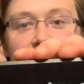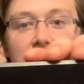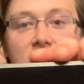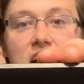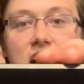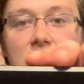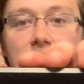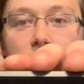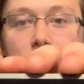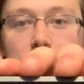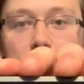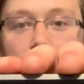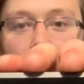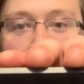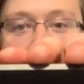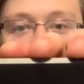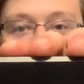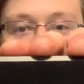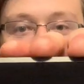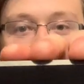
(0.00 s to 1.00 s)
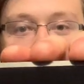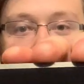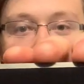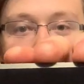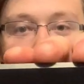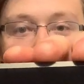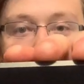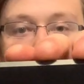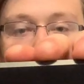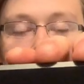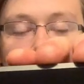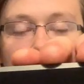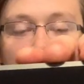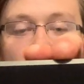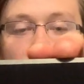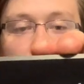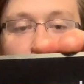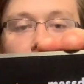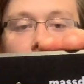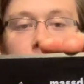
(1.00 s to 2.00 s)
uh, Massdrop
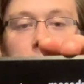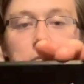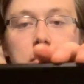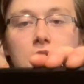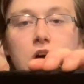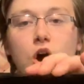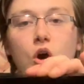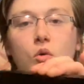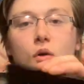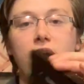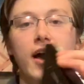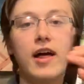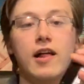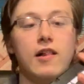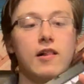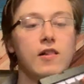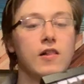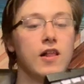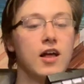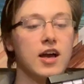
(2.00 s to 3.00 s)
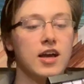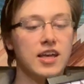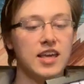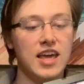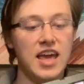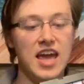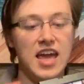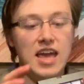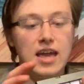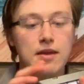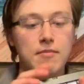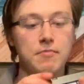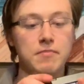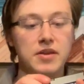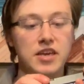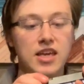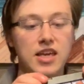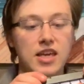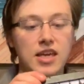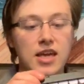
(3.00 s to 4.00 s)
um,
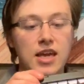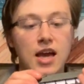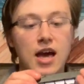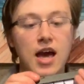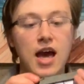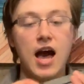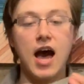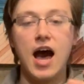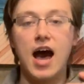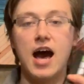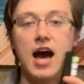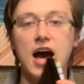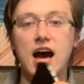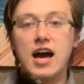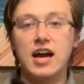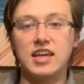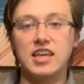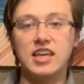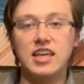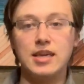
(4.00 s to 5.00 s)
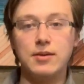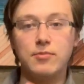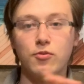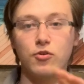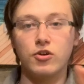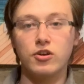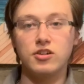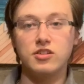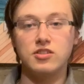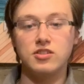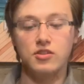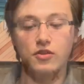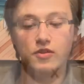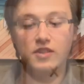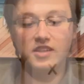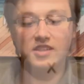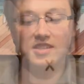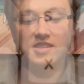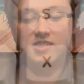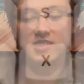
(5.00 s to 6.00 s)
OLKB uh, keyboard. So
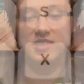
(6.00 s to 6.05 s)
this is